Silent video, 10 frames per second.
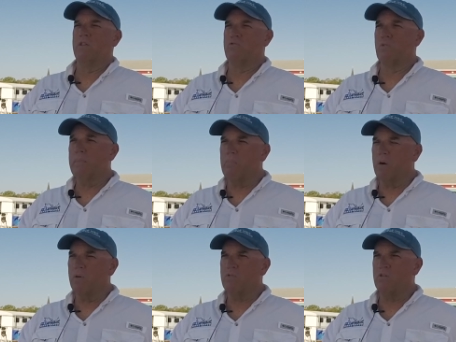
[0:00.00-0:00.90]
shrimp
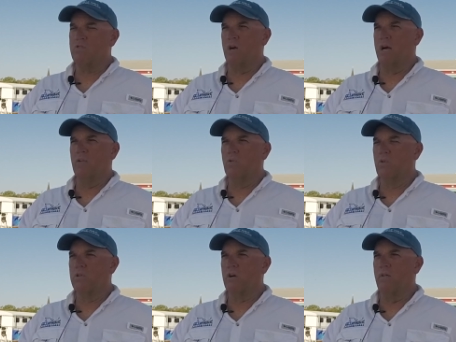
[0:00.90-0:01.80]
boats to try and
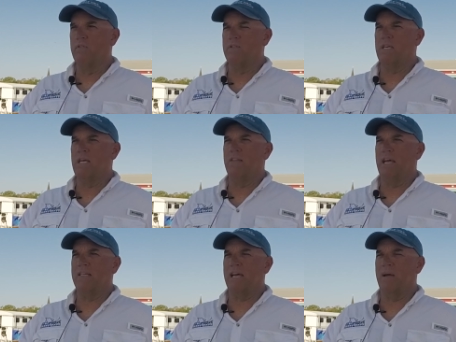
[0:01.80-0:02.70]
lure dolphins in and
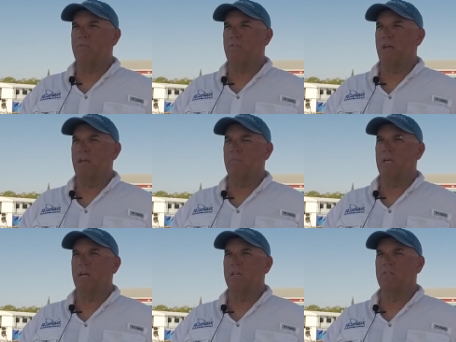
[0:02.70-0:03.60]
that type of thing,
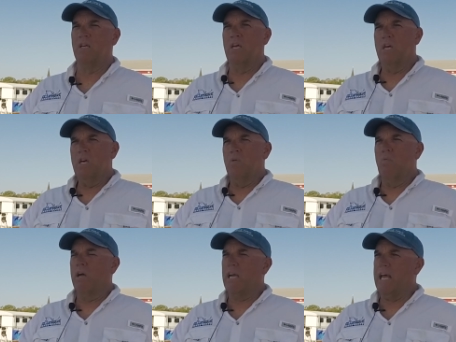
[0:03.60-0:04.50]
because
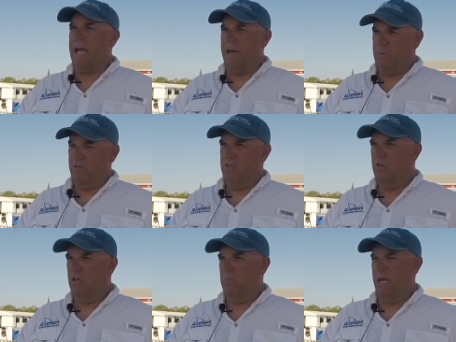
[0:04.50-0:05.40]
what can happen is
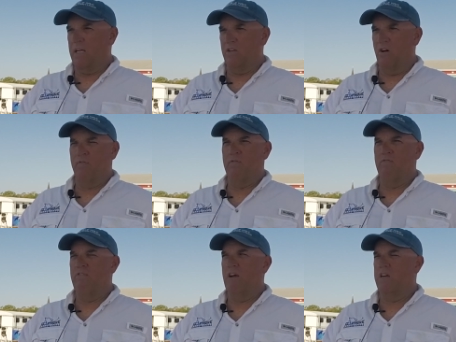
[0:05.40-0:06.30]
you can make a
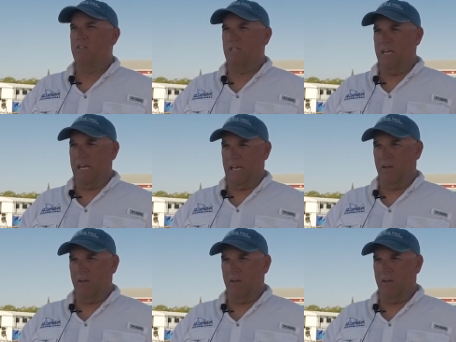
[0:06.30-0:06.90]
dolphin very sick